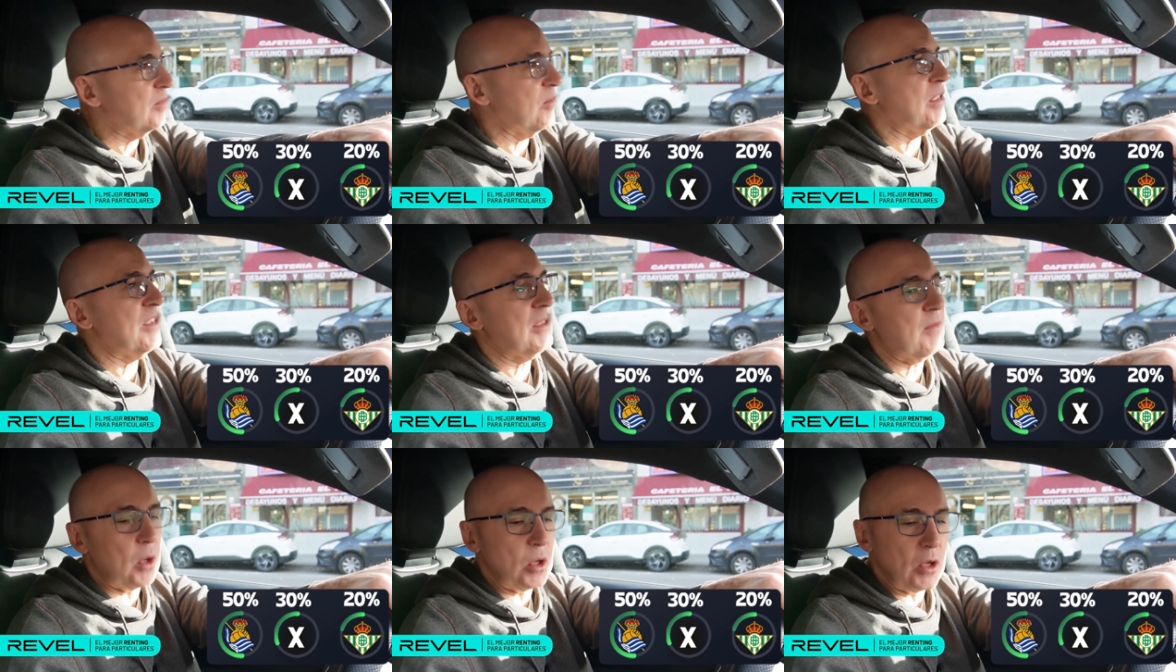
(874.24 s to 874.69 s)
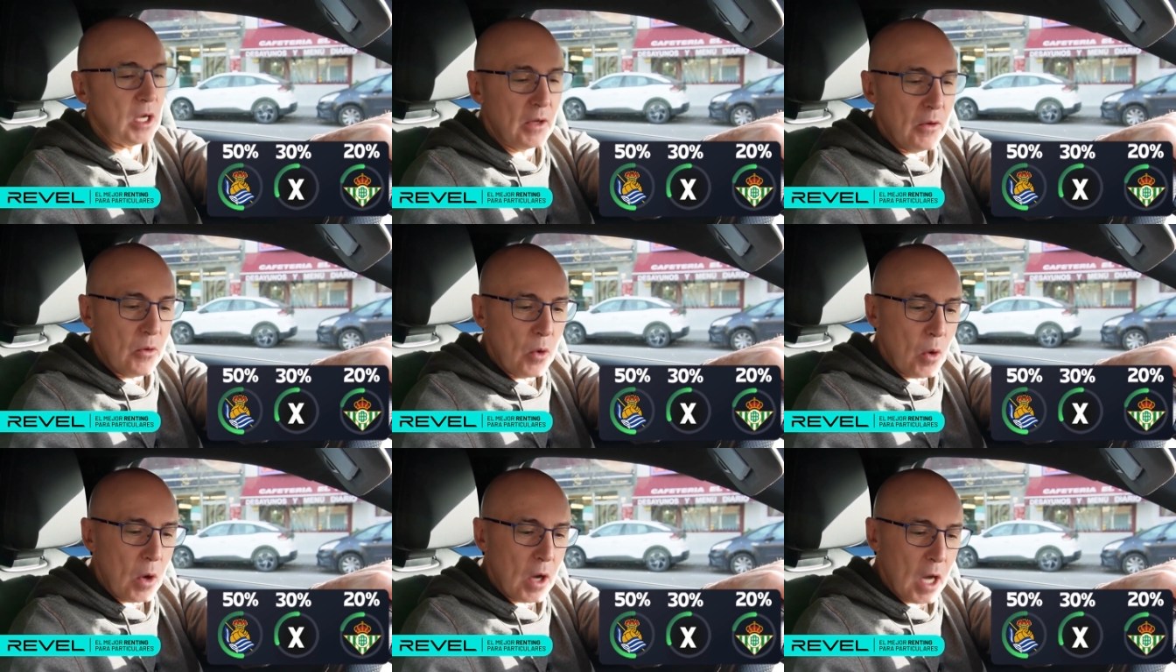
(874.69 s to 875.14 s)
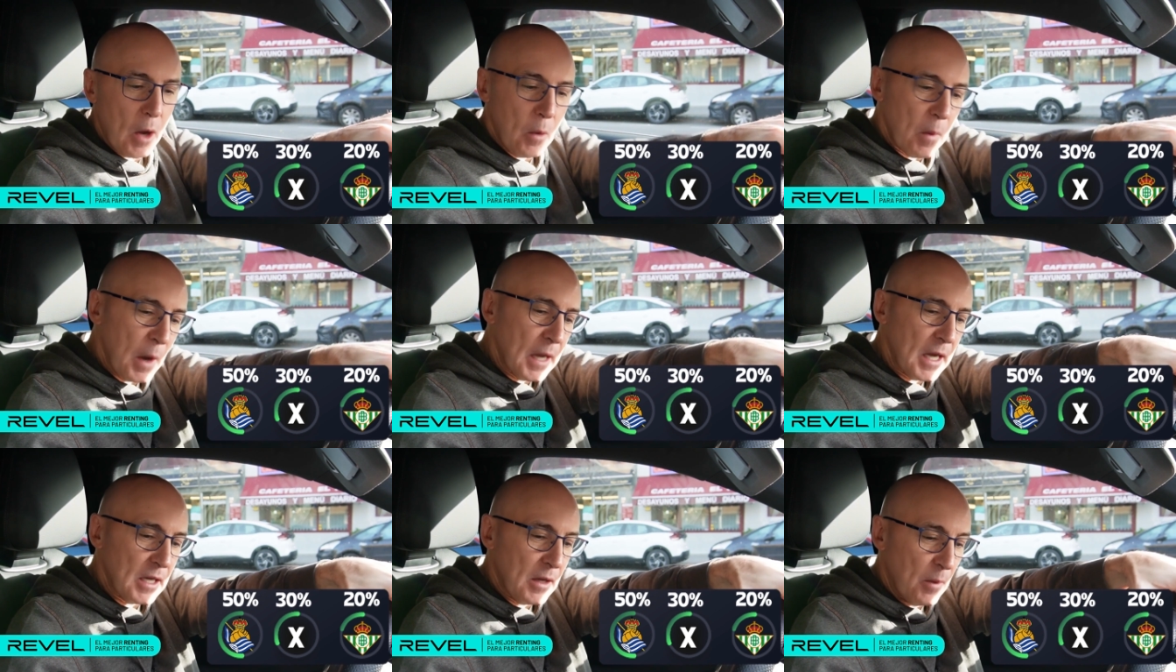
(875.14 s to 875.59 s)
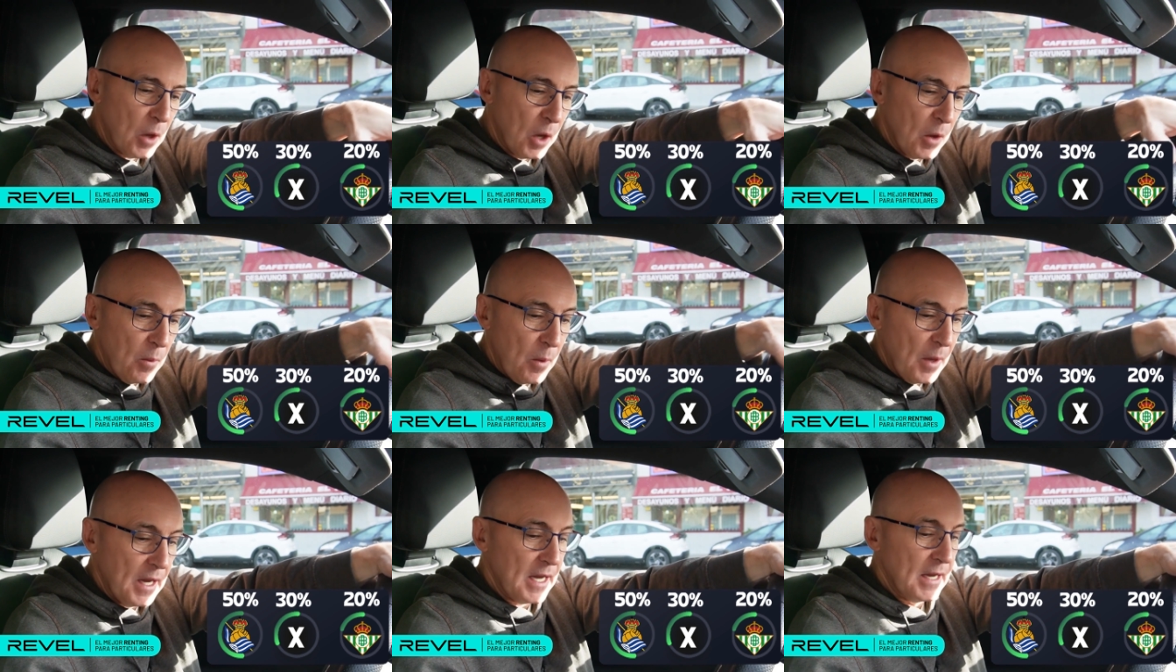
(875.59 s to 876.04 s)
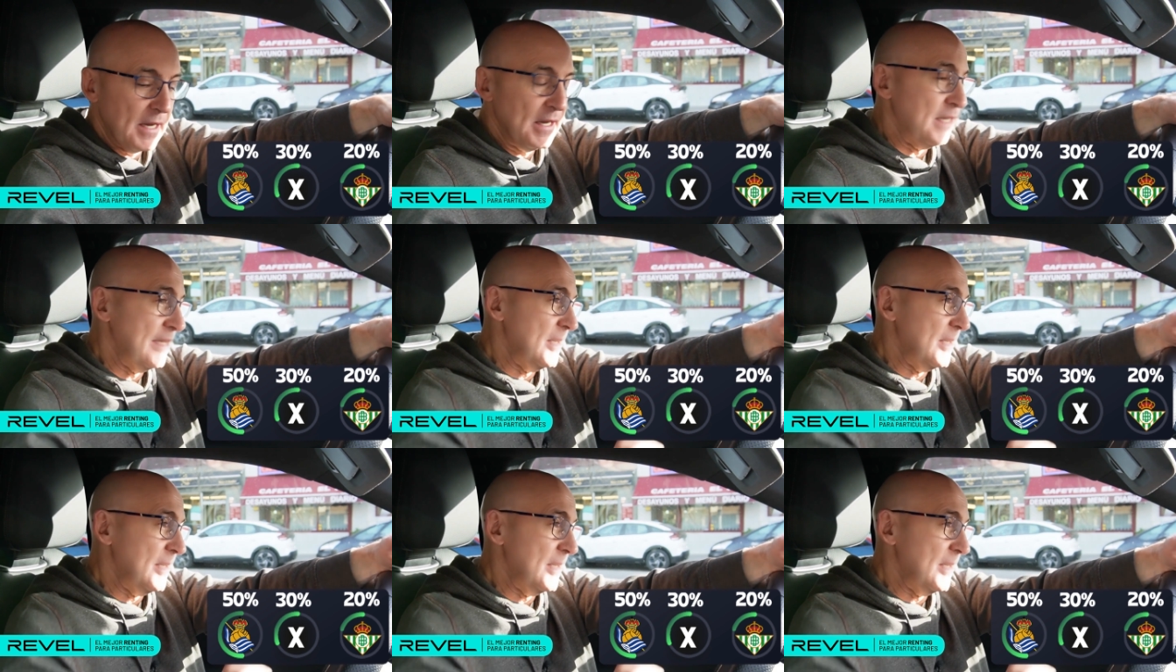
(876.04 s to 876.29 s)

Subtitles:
20% for Real Betis Balompié.